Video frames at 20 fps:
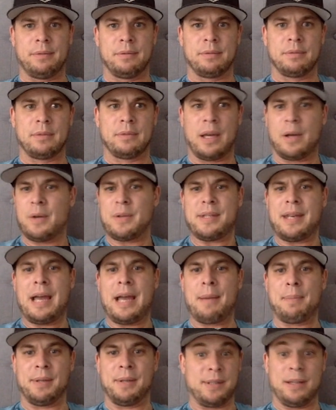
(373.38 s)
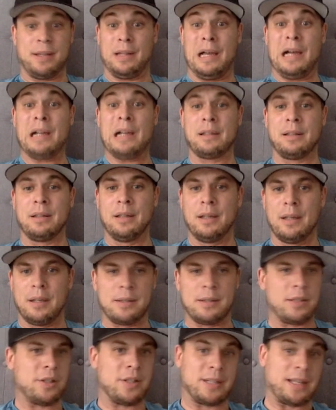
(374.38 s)
How does it happen? Is it luck?
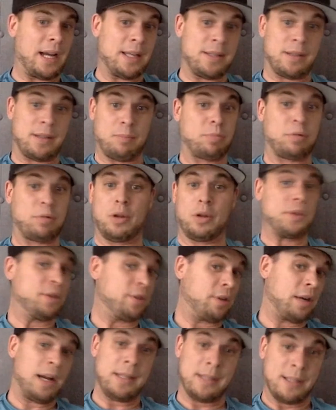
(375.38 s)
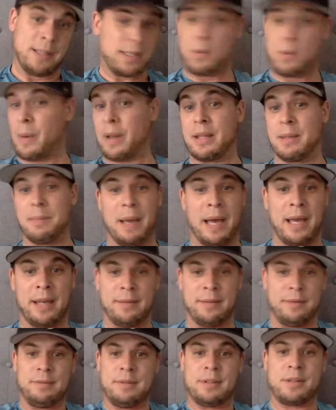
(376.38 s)
Is it just guys are closing their eyes and swinging the bat
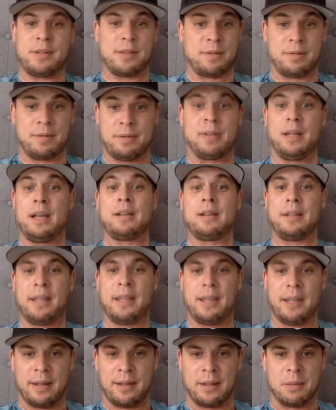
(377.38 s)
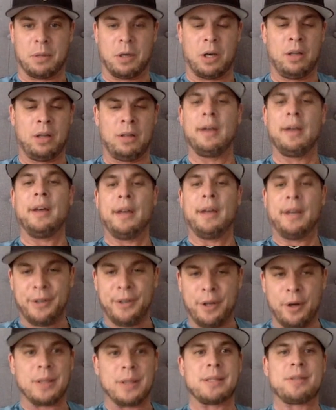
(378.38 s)
and it's just luckily hitting the ball?
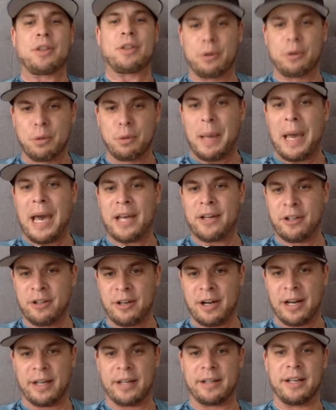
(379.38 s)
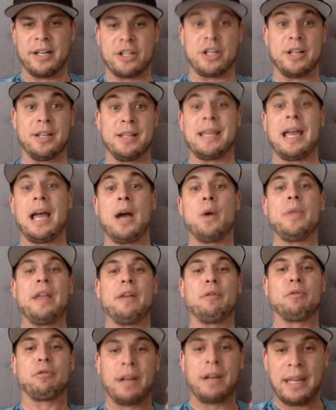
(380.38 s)
No, it's through pattern recognition. It's how they
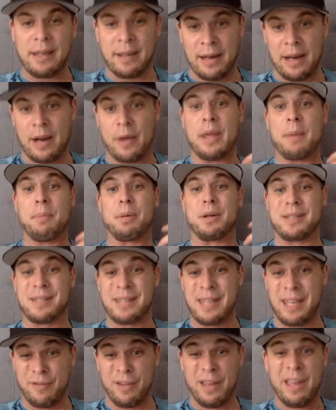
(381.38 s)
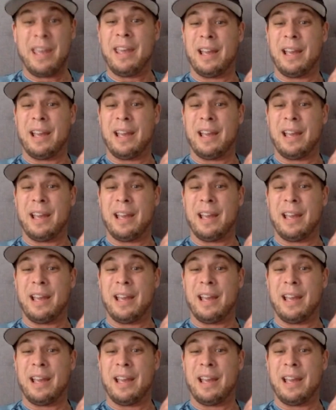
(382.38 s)
read and how they perceive.